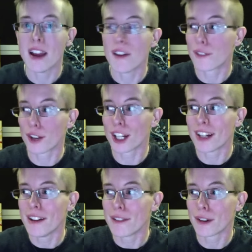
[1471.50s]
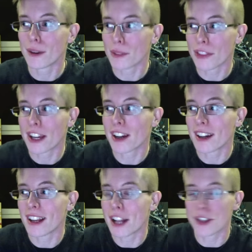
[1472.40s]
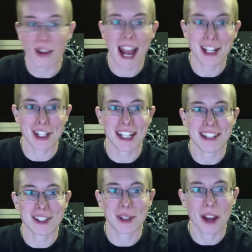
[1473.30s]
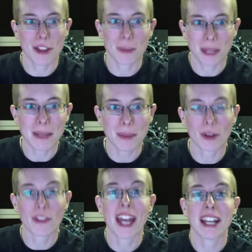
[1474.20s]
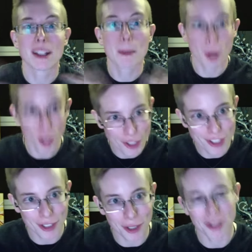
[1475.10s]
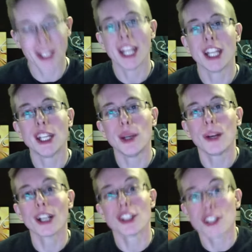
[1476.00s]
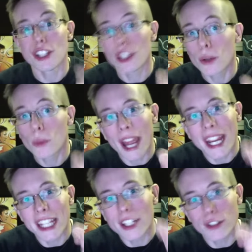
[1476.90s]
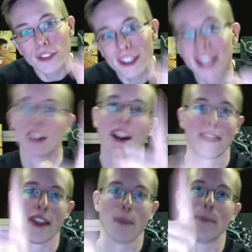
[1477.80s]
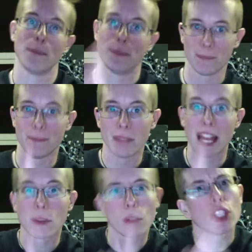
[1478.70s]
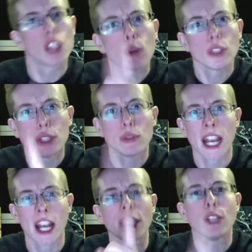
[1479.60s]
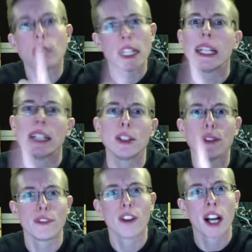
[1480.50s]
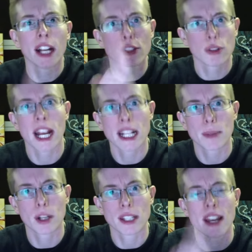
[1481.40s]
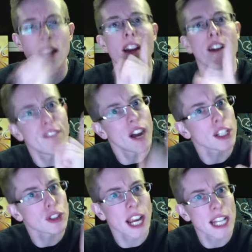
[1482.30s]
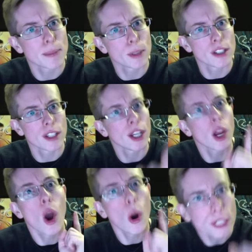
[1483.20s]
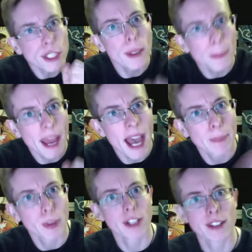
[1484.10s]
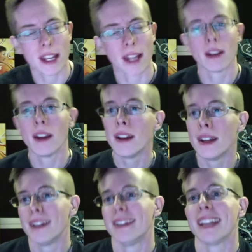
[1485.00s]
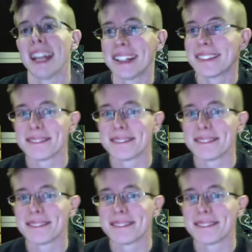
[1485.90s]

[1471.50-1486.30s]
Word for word: for for their attractions to other people that is personal. You are you're wagging your finger at them. That's don't you dare. You need to fuck a trans person. Fuck a trans person or you're a bad person. Like